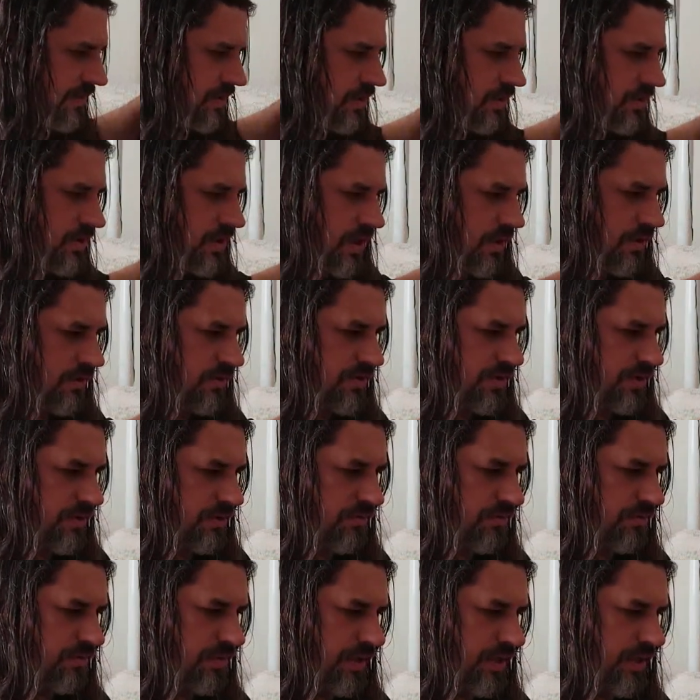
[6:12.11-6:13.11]
2 tones that are
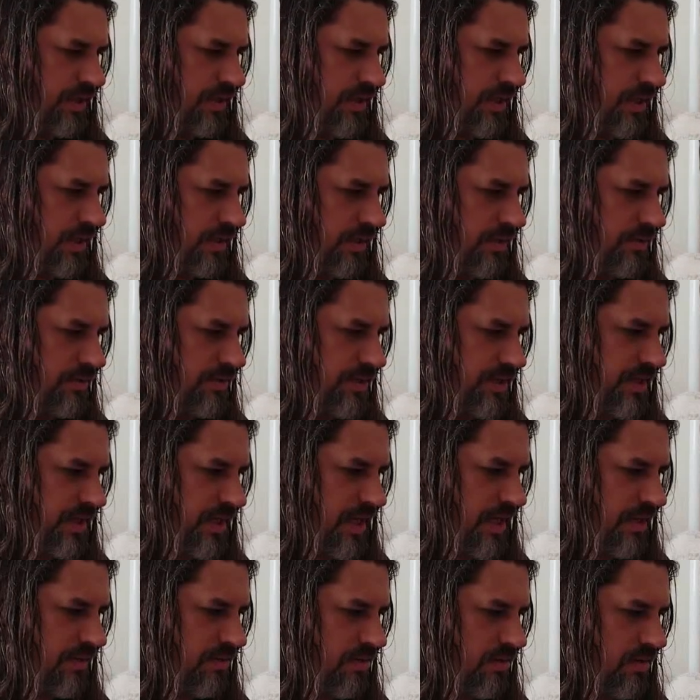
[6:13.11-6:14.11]
really close
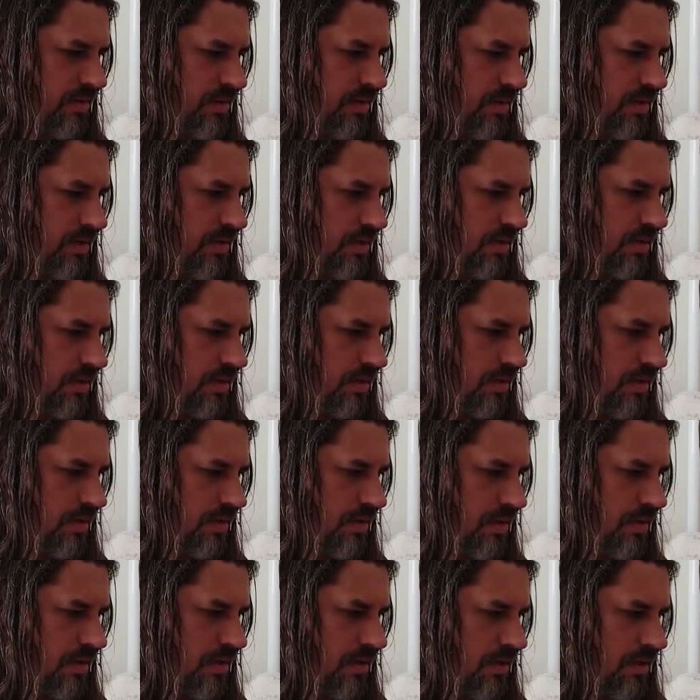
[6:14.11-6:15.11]
together.
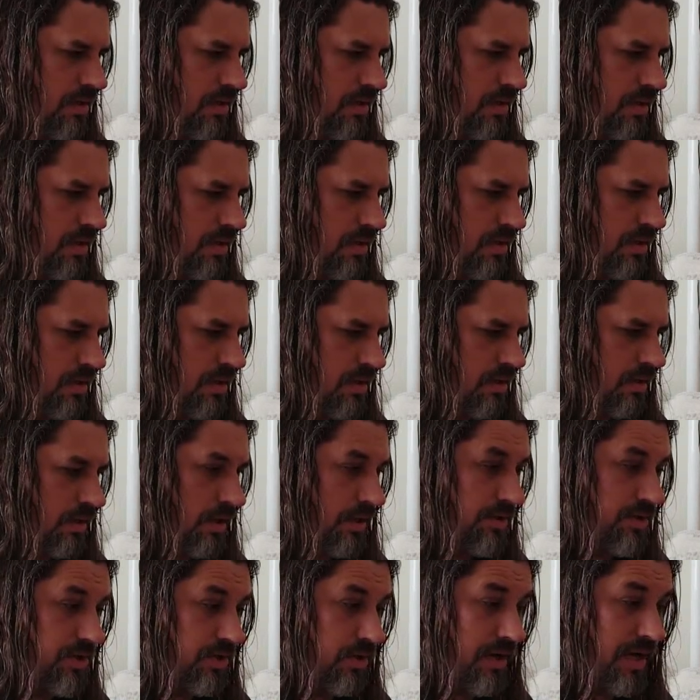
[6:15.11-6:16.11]

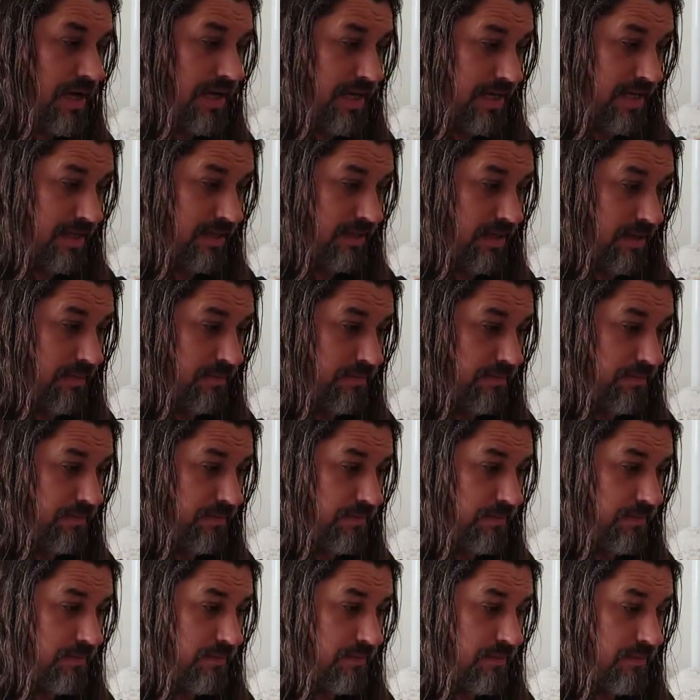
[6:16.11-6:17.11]
Closer I get
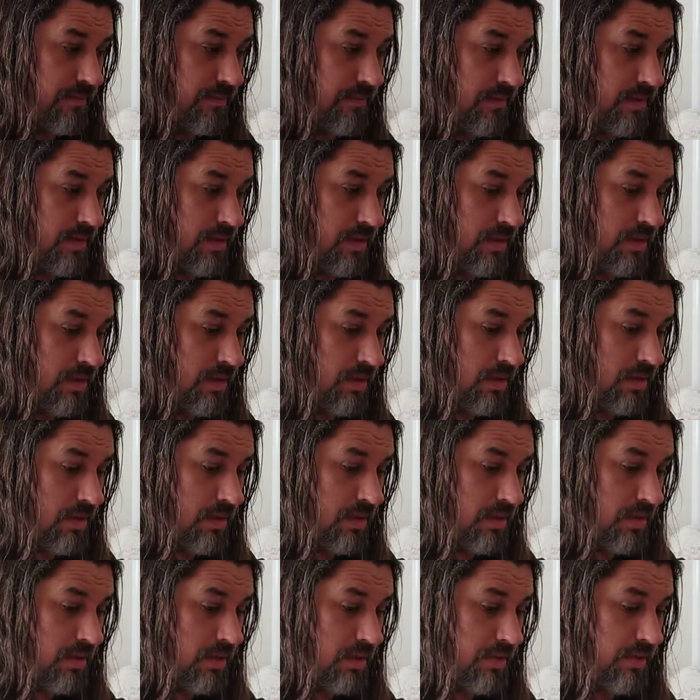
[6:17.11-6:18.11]
them,
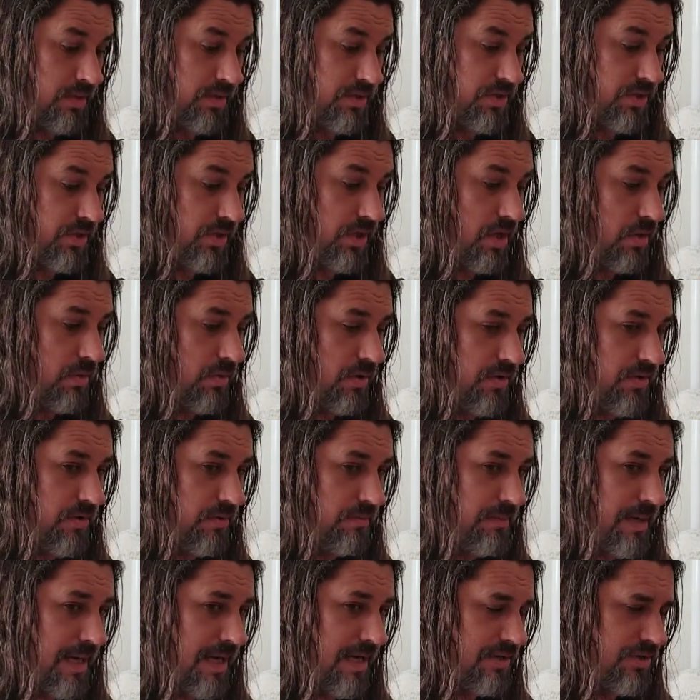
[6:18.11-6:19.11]
the slower the
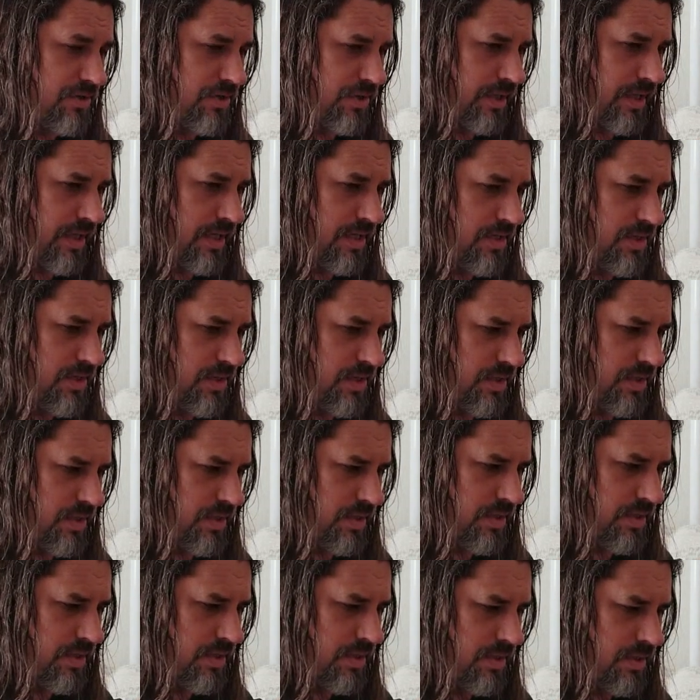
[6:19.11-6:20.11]

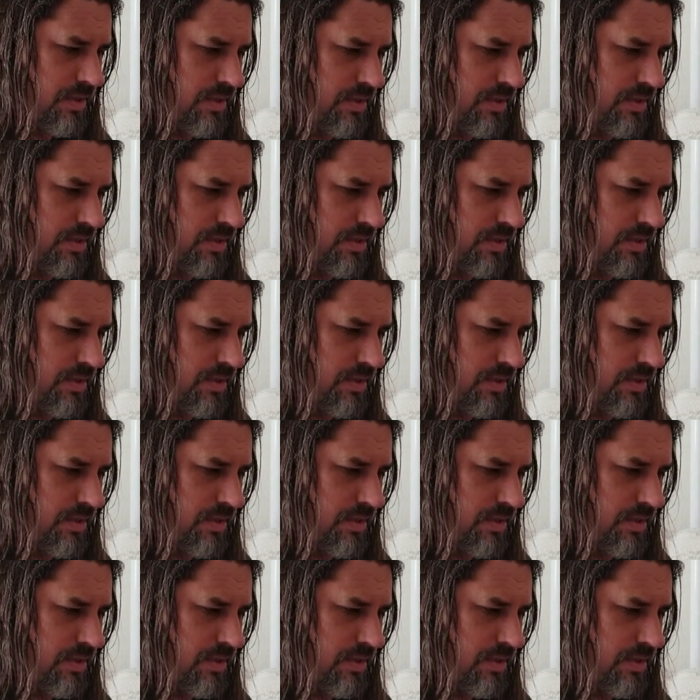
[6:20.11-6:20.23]
modulation.